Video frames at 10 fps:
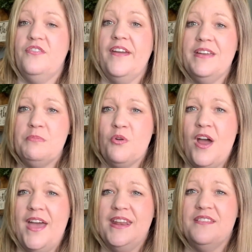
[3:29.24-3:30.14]
Very
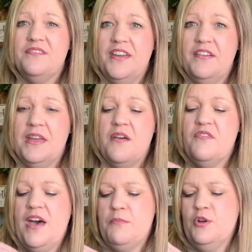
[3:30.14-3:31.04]
bright and very
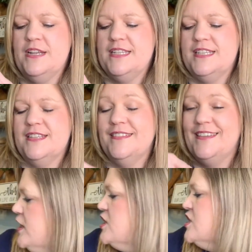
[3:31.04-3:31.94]
vibrant.
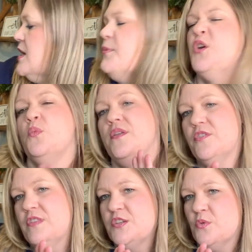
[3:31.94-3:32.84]
I'm gonna run
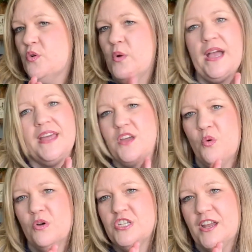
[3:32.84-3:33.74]
through these real quick. I
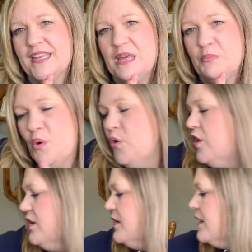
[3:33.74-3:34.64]
don't want y'all to get
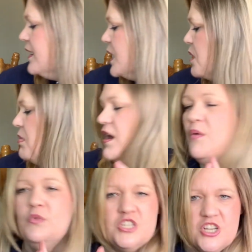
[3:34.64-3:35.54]
bored, but I
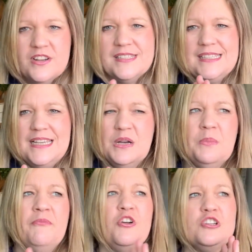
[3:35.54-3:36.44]
want y'all to see
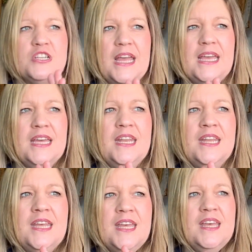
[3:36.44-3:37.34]
them
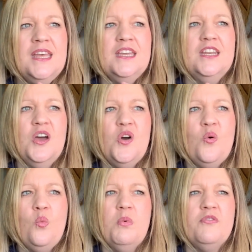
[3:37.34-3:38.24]
firsthand. You
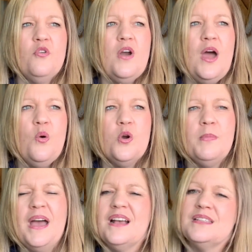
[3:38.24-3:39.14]
know, before I order
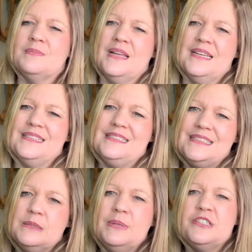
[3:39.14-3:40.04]
micas, I'm like,
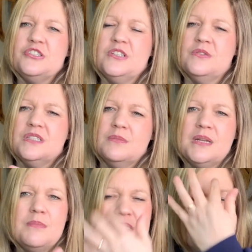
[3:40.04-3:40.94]
the pictures don't
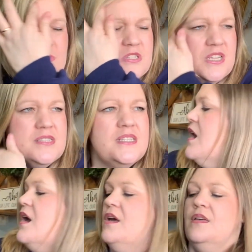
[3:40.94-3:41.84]
sometimes do them justice.
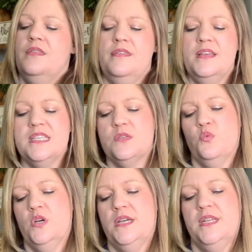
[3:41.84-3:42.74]
This
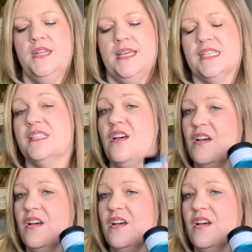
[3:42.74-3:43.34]
one is